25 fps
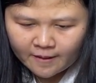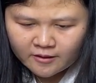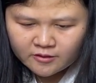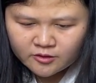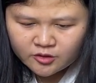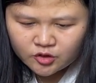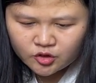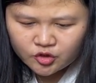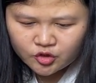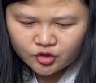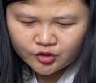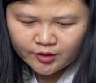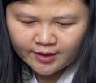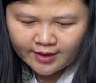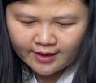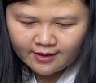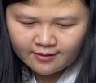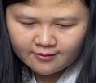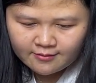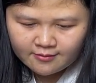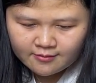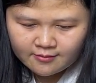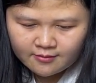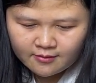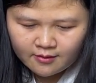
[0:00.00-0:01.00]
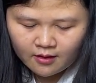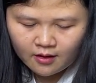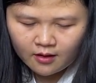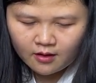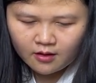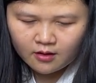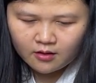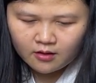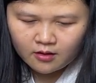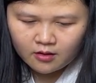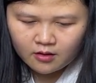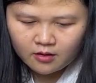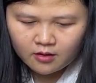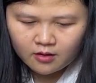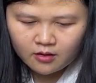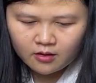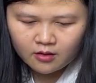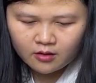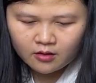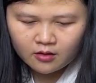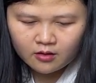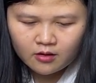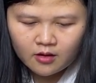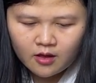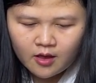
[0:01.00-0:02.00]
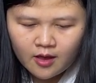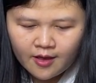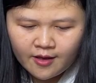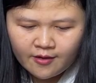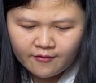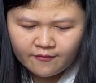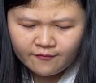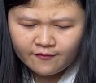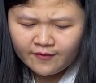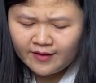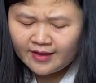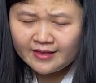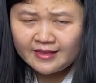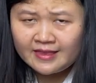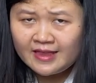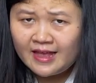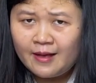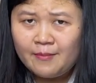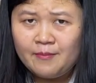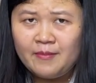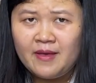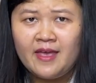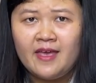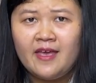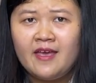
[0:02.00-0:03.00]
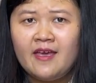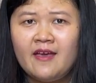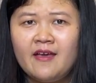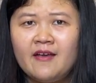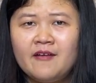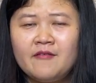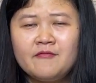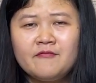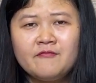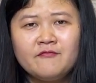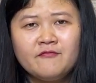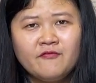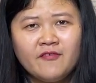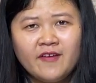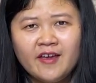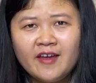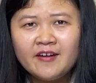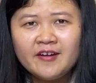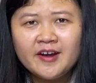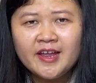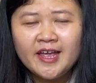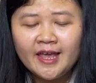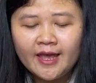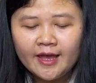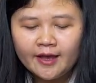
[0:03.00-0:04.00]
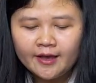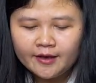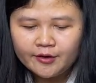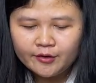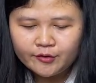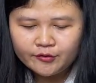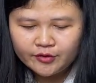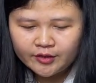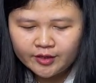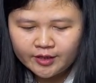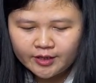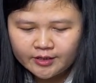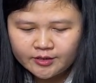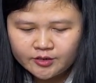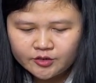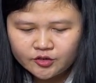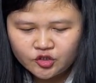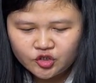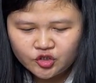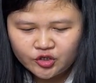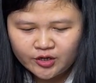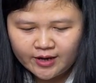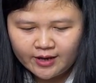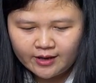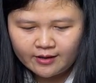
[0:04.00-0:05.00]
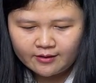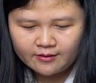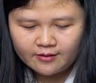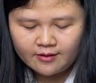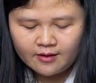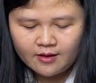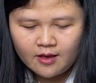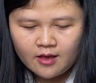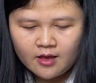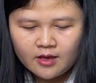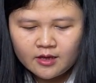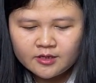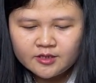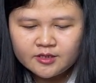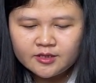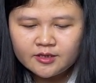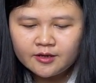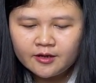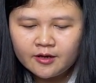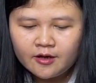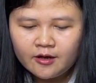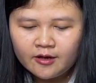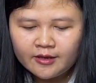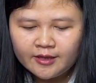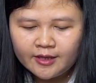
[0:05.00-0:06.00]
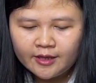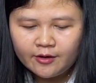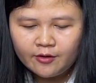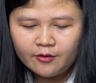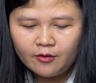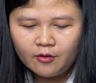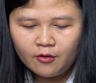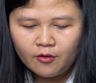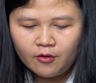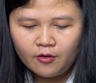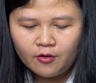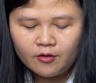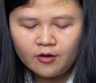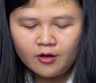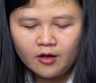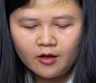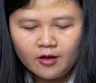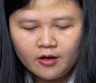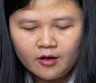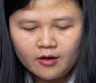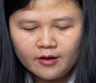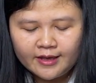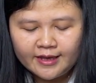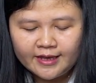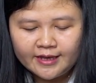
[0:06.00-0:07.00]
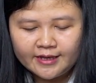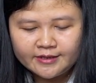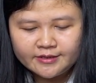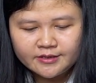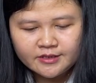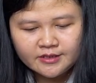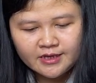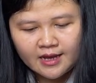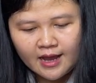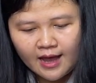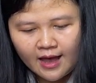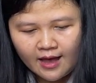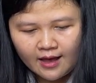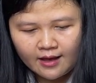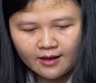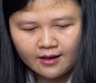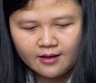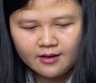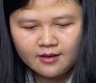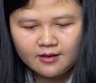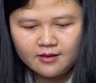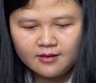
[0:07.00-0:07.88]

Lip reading: The strength, Vietnam hair, very healthy strength. The cuticle intact.